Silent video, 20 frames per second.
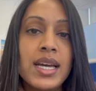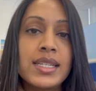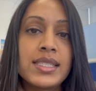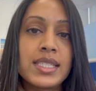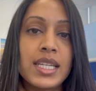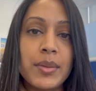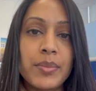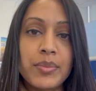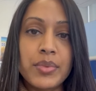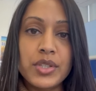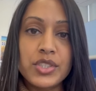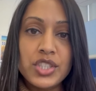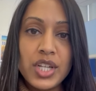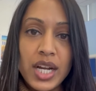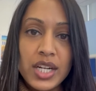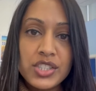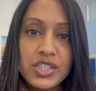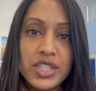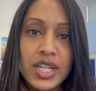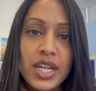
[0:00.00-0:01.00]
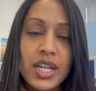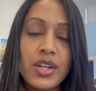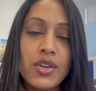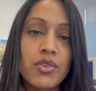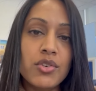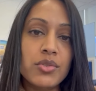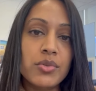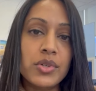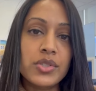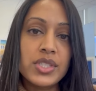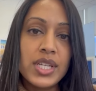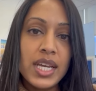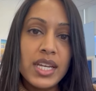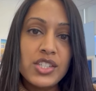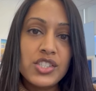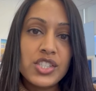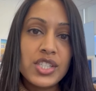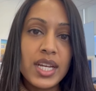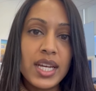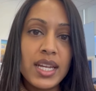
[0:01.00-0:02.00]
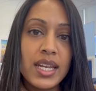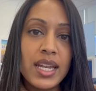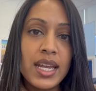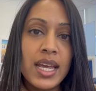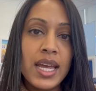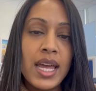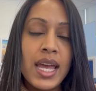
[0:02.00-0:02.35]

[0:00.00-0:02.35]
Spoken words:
tip projection or rotation.